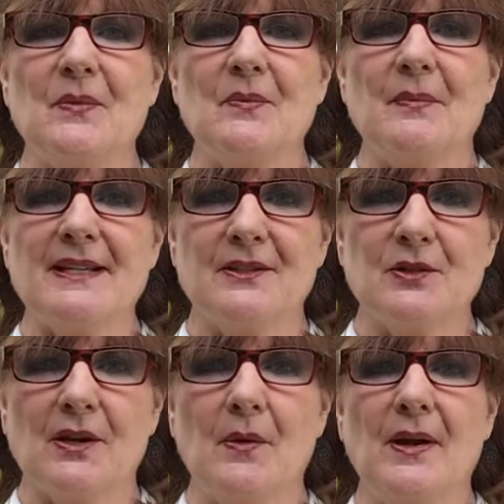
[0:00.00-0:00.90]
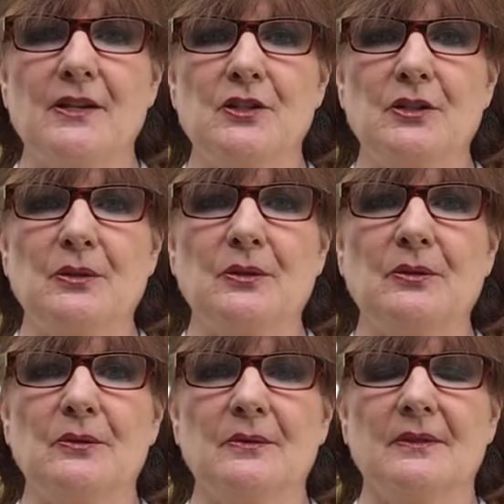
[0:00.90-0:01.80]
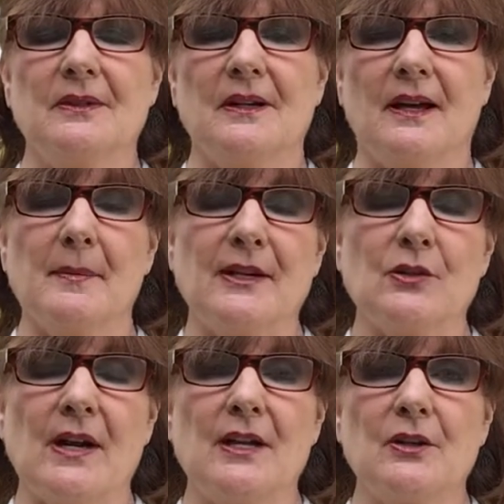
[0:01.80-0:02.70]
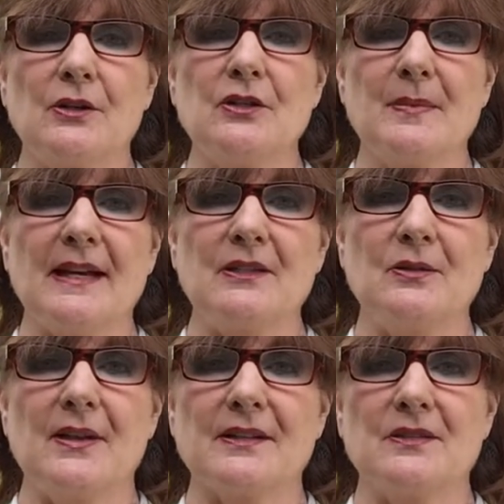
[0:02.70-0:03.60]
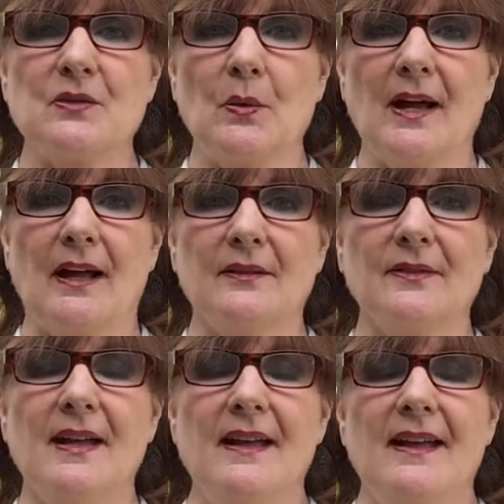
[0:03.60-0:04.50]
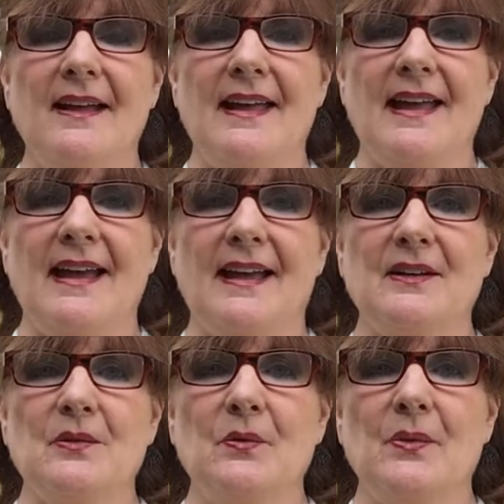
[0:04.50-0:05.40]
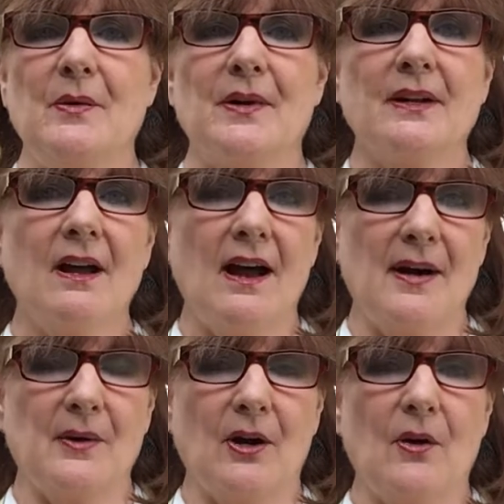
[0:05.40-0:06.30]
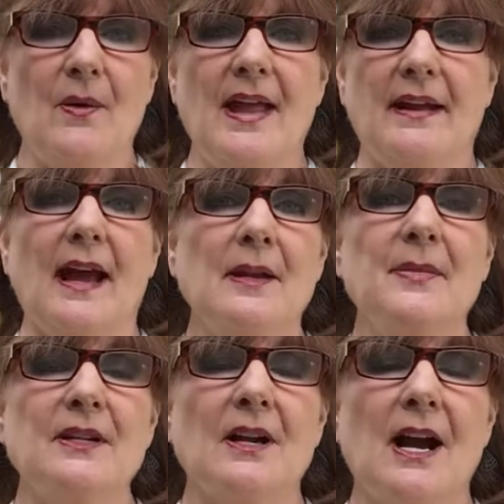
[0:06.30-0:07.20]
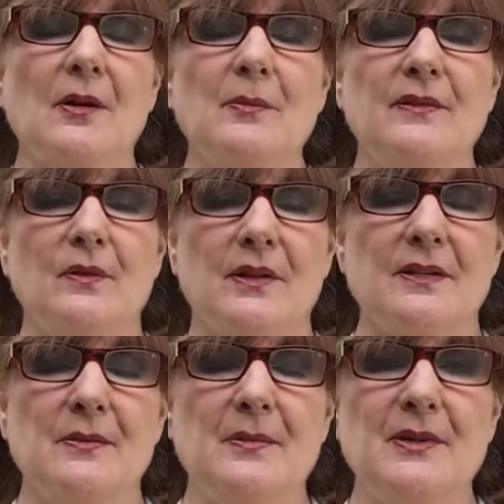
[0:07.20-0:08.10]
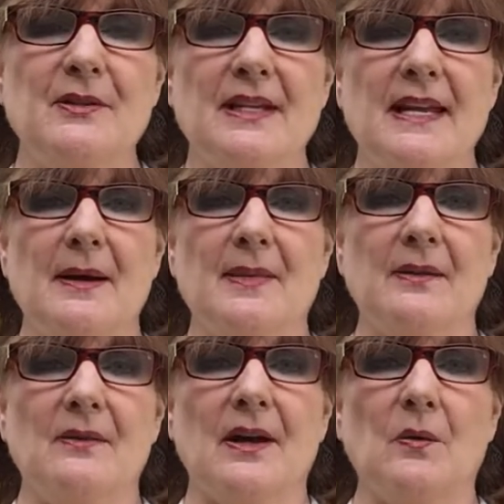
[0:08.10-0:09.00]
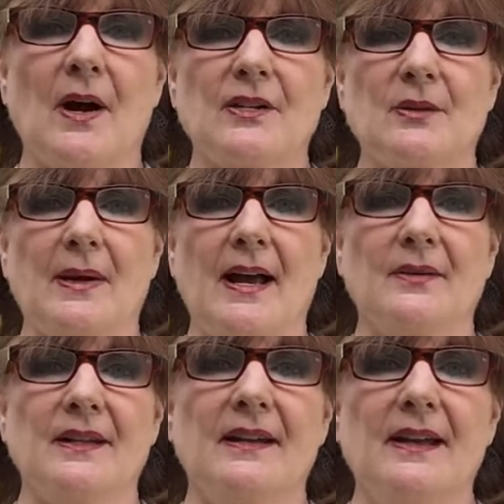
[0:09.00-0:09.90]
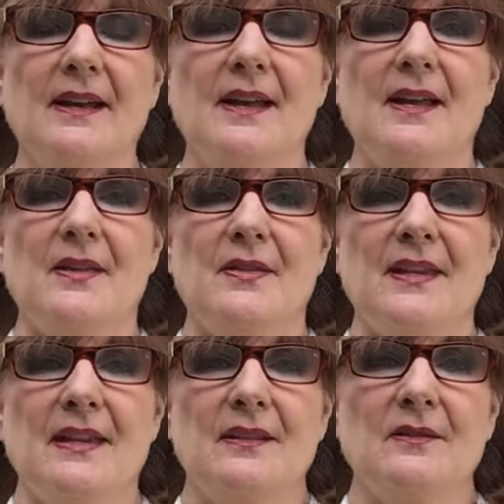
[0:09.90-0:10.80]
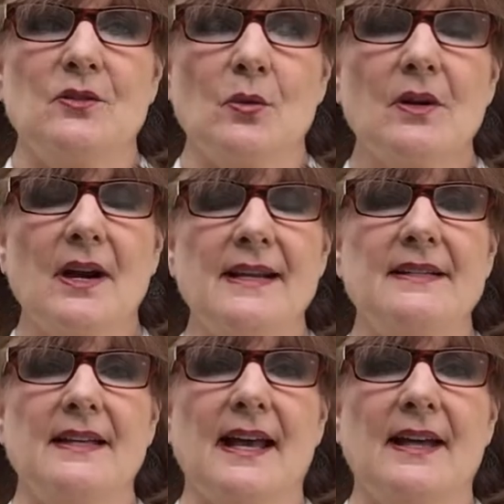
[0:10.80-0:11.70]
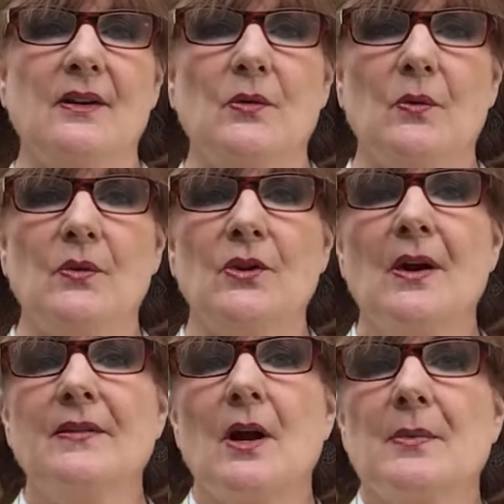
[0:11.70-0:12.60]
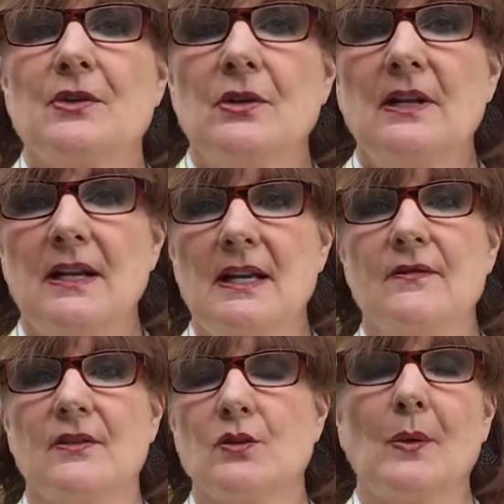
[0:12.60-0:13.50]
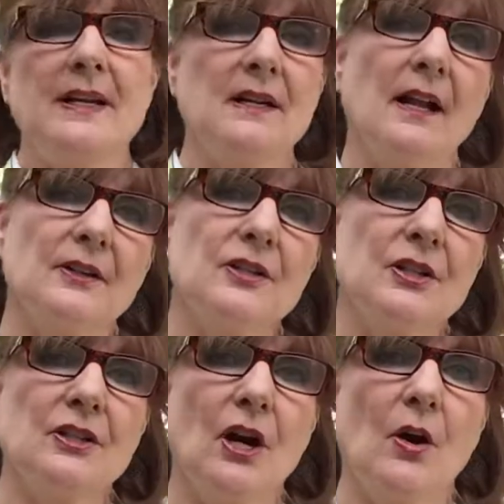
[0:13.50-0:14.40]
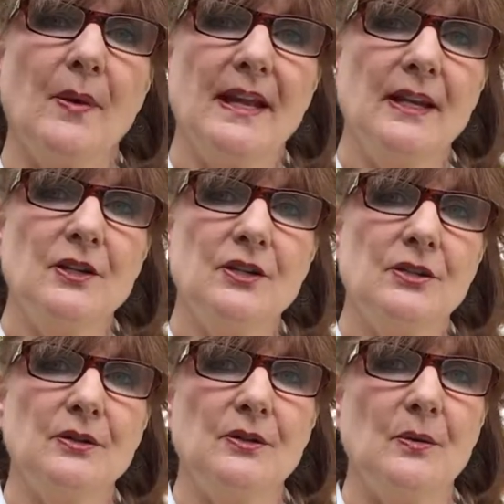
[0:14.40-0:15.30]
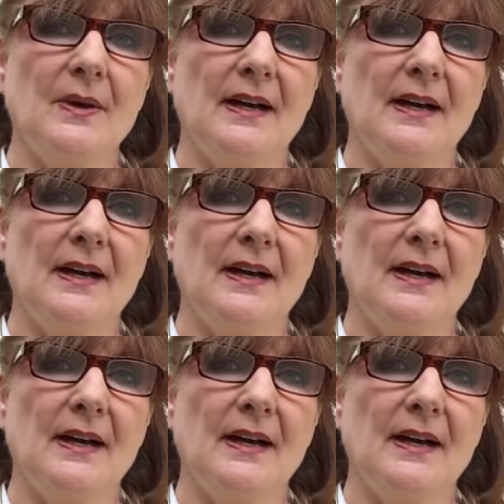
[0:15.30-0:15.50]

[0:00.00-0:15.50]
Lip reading: my sister and I went on a Mediterranean cruise back in 2012. And we were in Cairo, and I had been to Cairo before, to the museum, and had walked around, and the tour guide said, you have an opportunity for $20 to go into